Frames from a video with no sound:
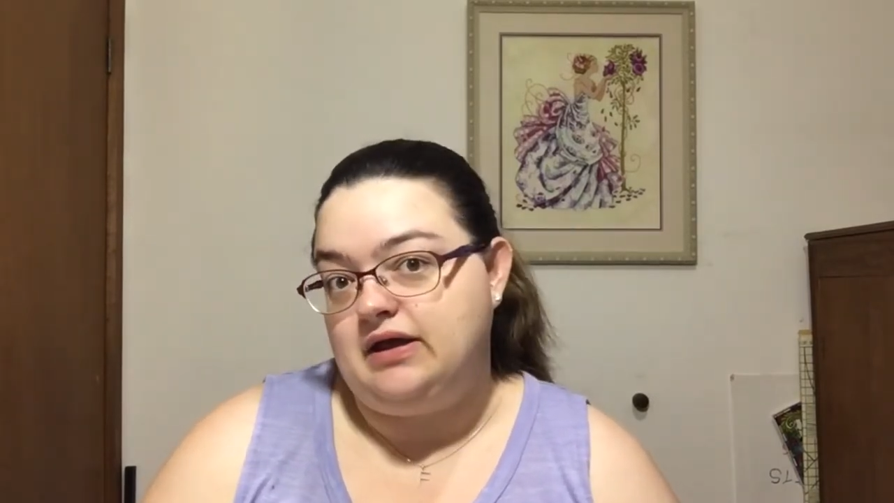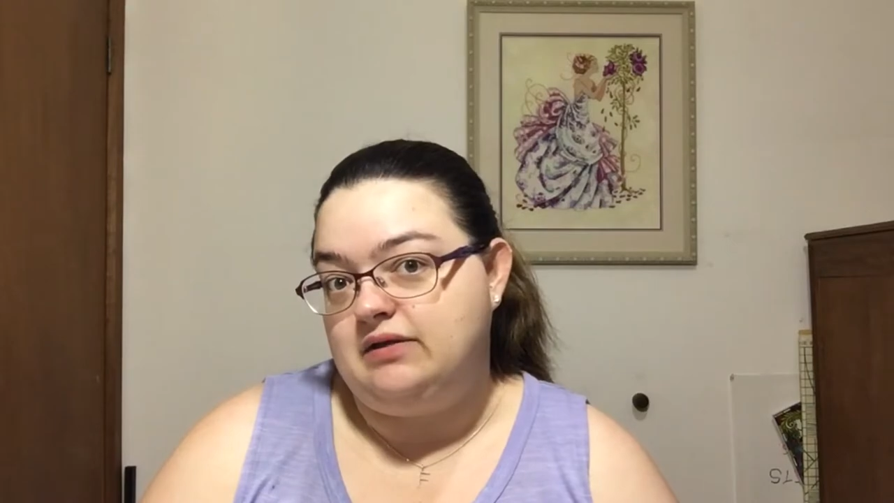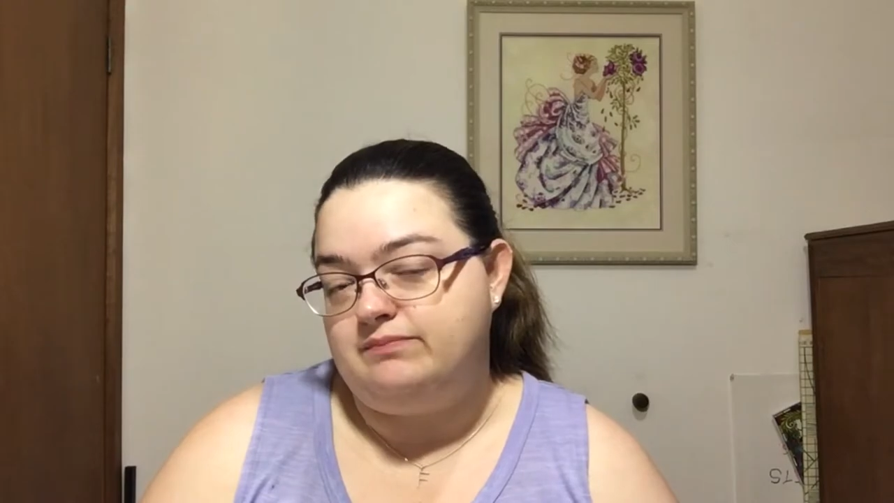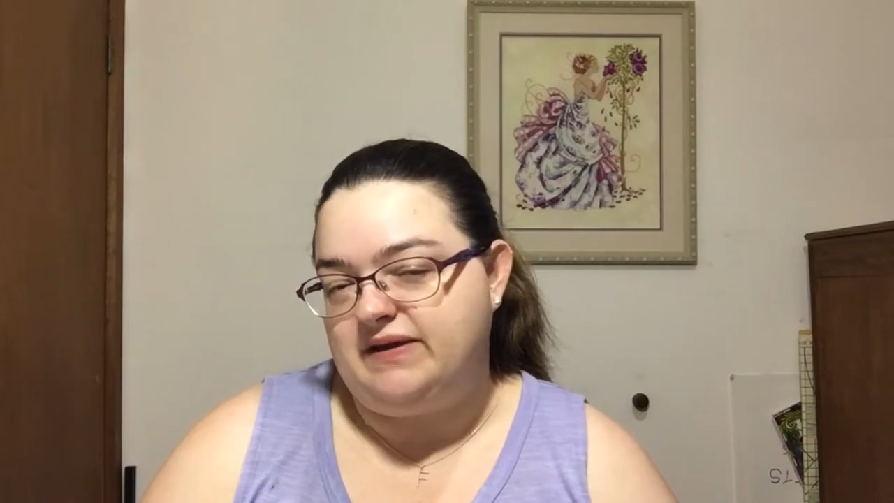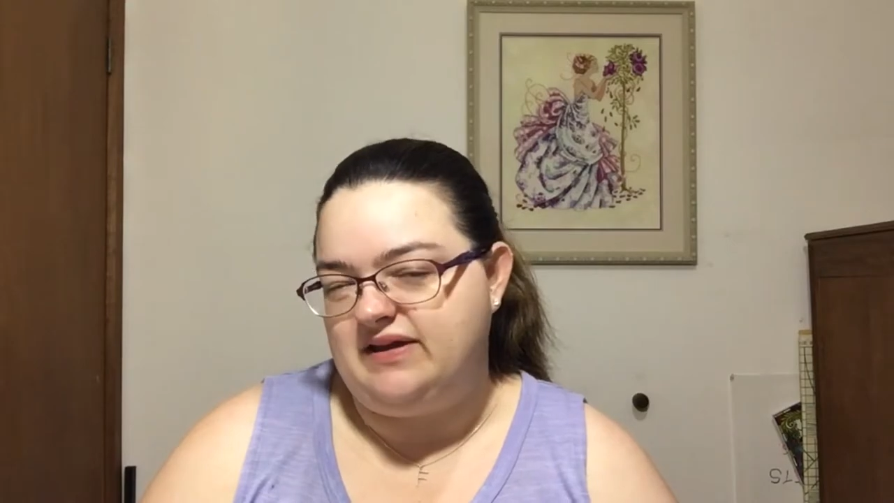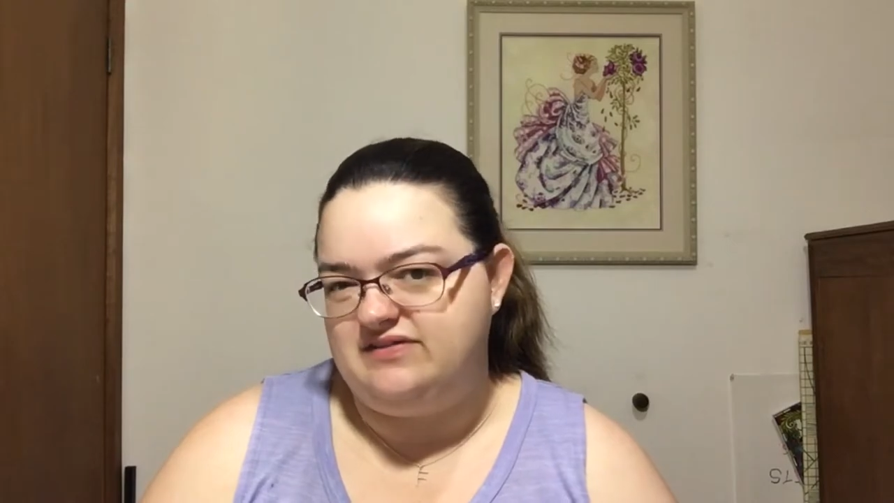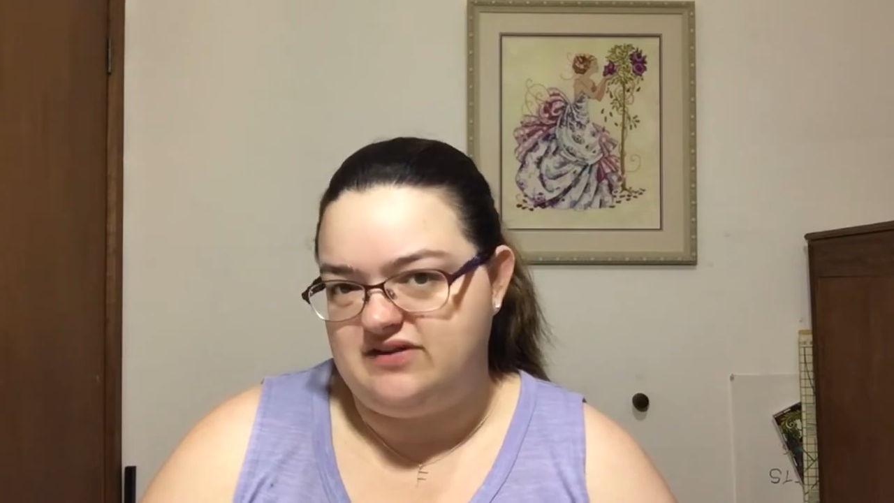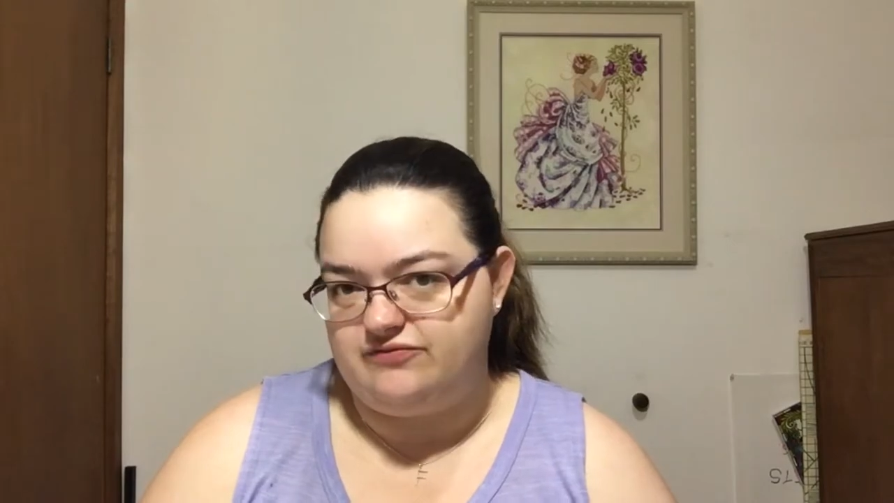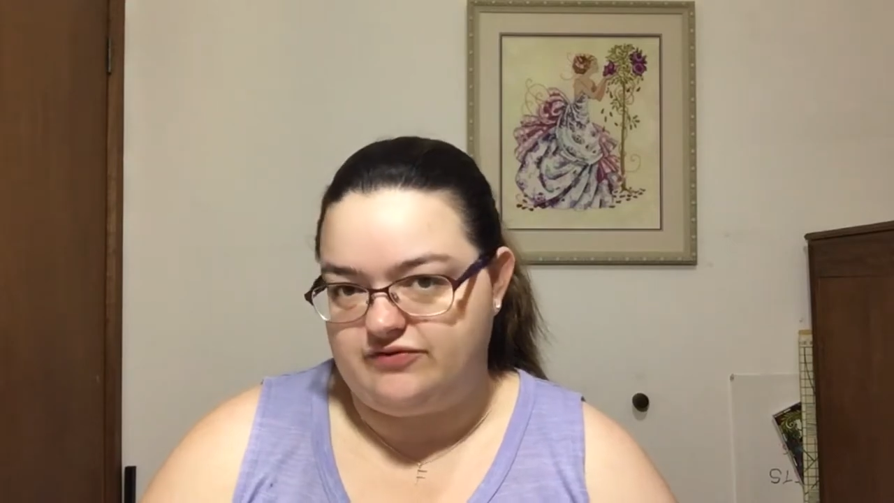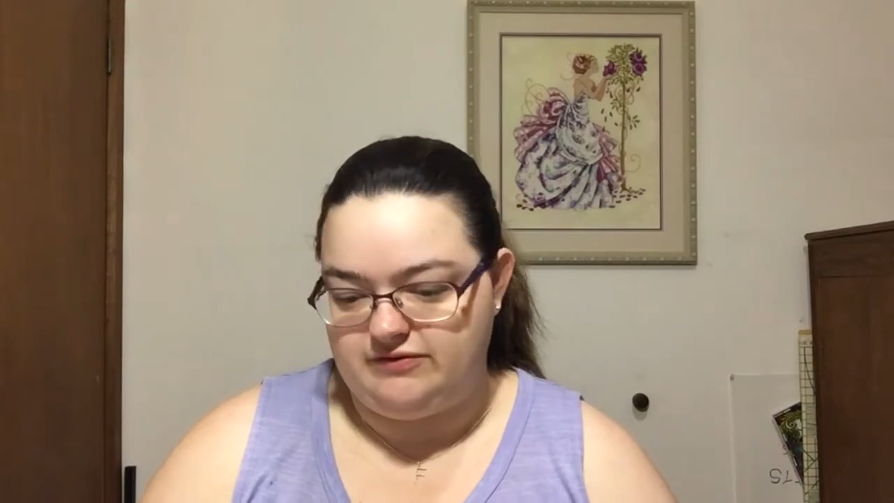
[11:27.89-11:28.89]
but in
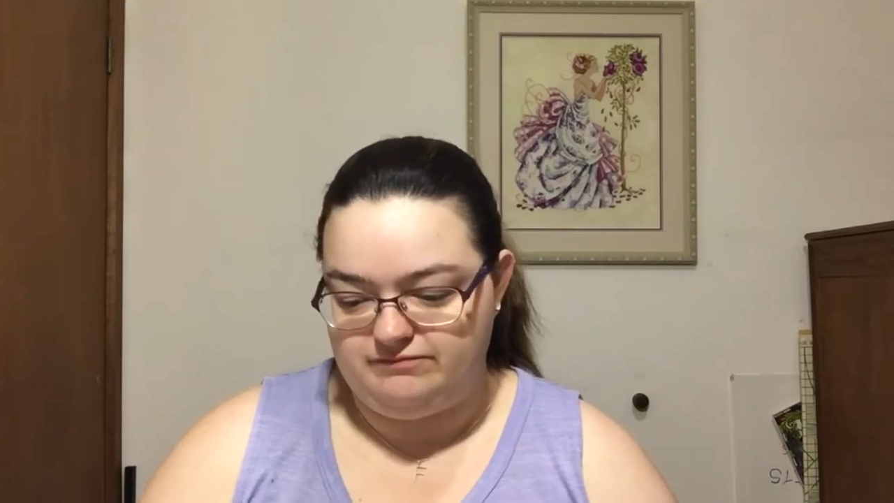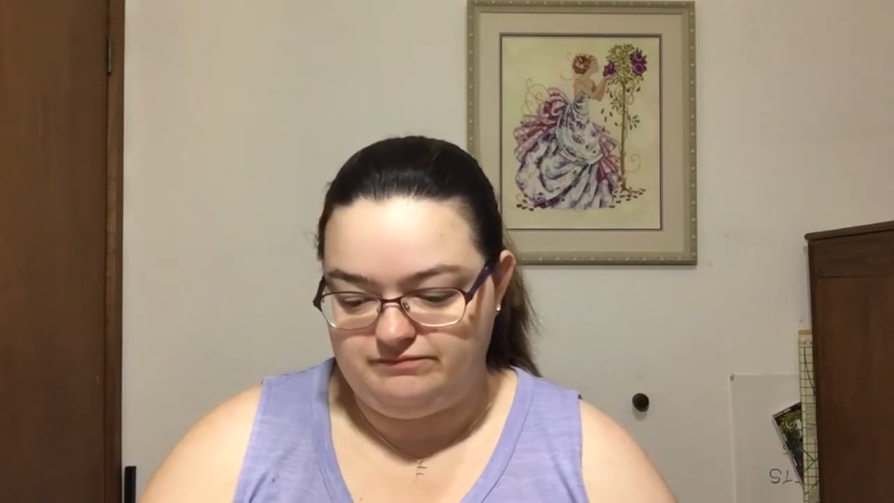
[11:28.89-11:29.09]
different,